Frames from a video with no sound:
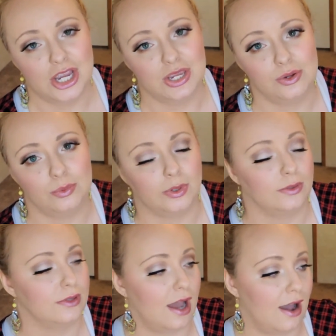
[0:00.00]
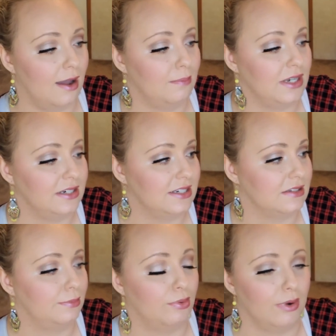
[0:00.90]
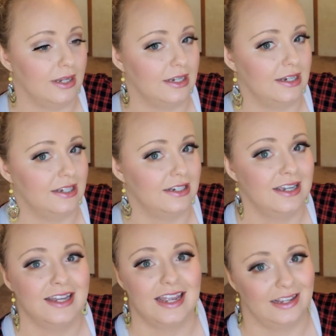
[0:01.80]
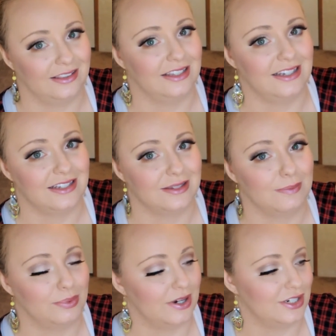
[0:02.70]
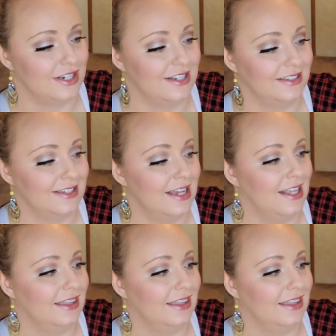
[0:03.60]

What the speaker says: You will not be disappointed in these brushes.